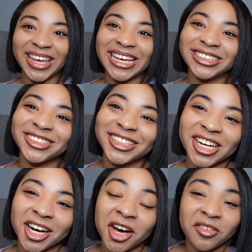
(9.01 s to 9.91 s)
it's your
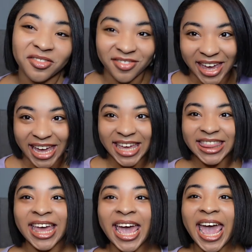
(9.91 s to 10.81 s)
girl
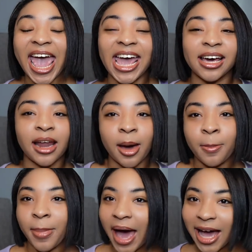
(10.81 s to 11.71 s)
Faith, and
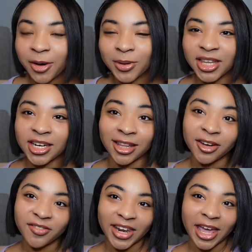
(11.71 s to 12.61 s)
I'm back with
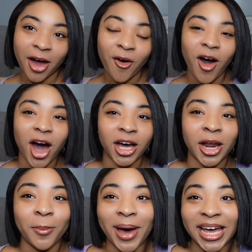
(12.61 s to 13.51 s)
another video
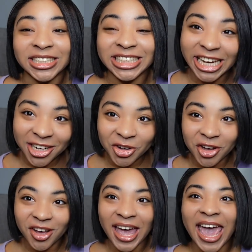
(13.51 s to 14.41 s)
on my
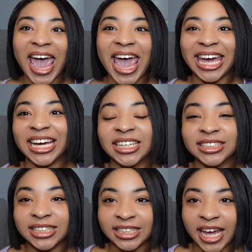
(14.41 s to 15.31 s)
channel. And
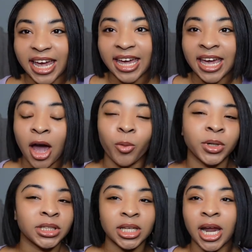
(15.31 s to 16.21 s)
today we're
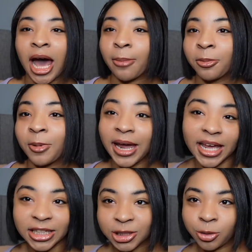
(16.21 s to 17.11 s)
just gonna hop right
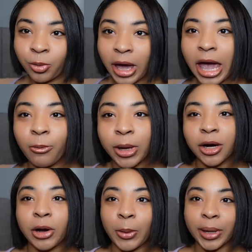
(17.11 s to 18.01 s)
into it. We
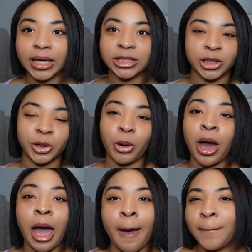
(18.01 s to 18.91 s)
are going to
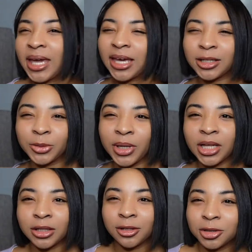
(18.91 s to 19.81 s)
be doing
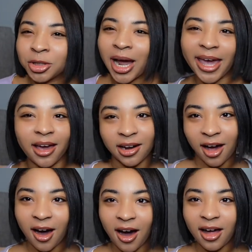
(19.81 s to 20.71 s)
a little try-on
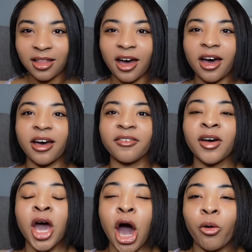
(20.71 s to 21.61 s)
haul
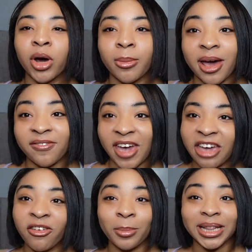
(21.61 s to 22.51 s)
of one of my
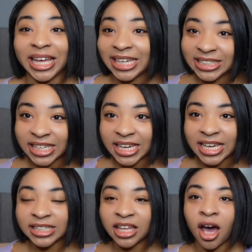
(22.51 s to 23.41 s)
favorite
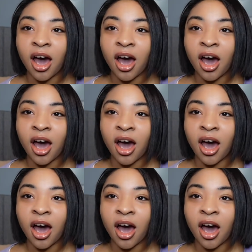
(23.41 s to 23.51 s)
places